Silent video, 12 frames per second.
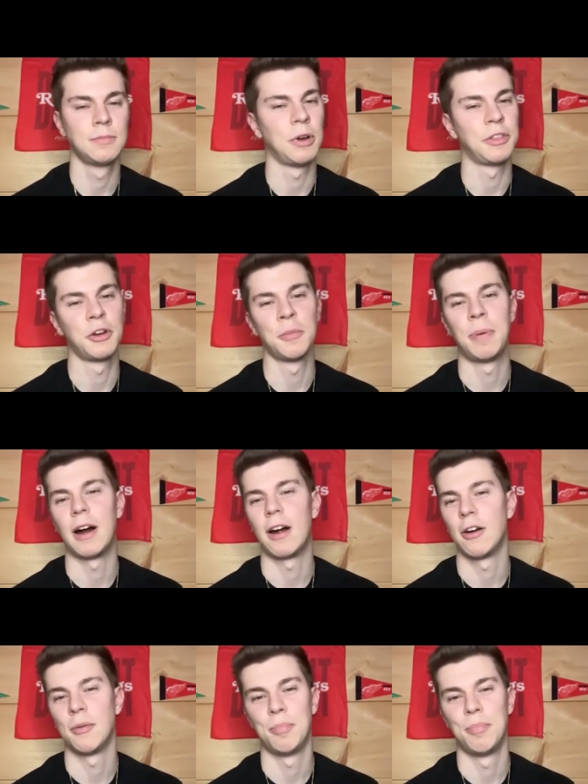But their
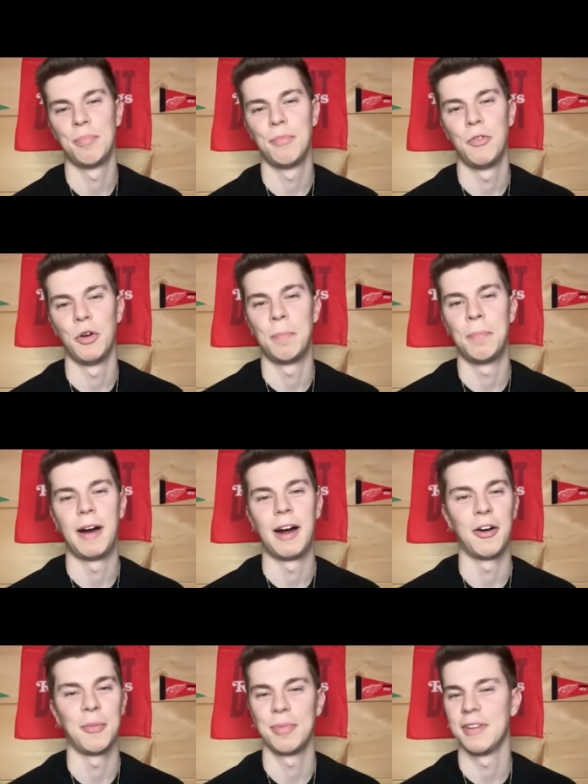power, their
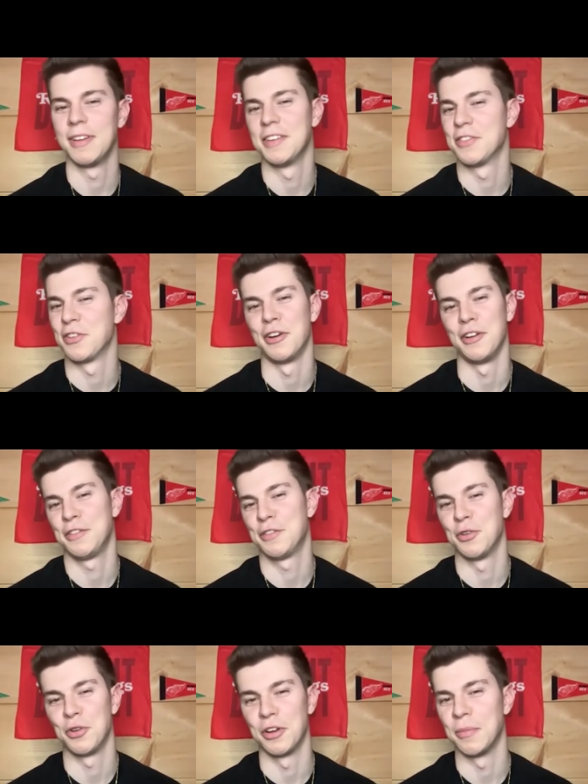power play is already
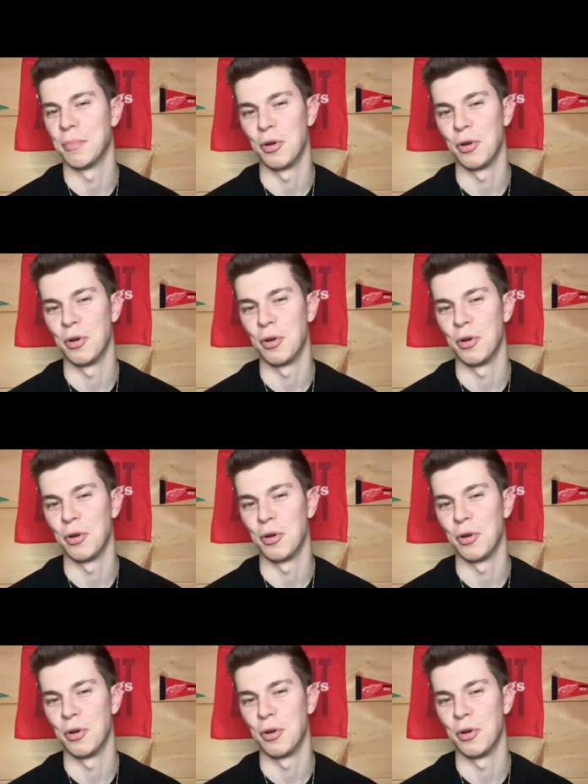so good.